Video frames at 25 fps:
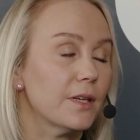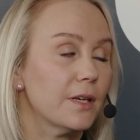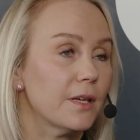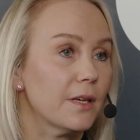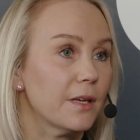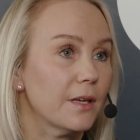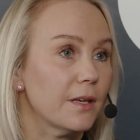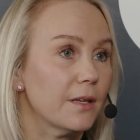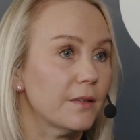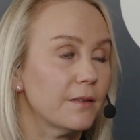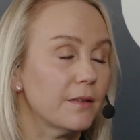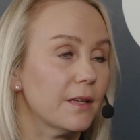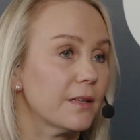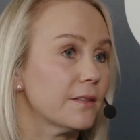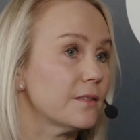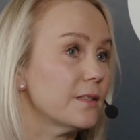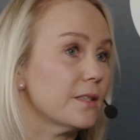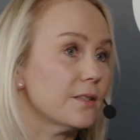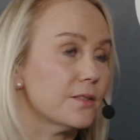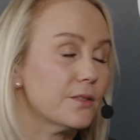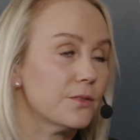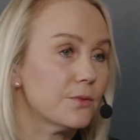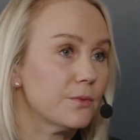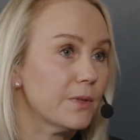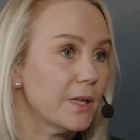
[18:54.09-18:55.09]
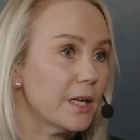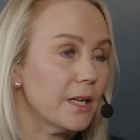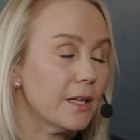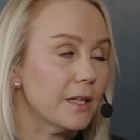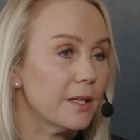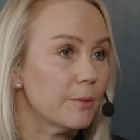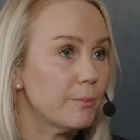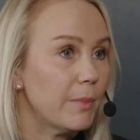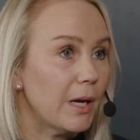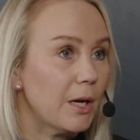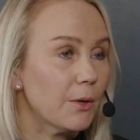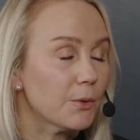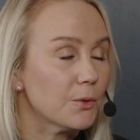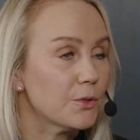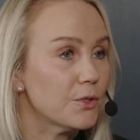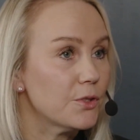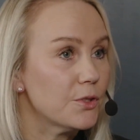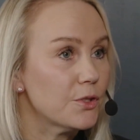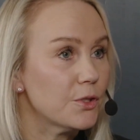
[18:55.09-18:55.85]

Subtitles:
that is really about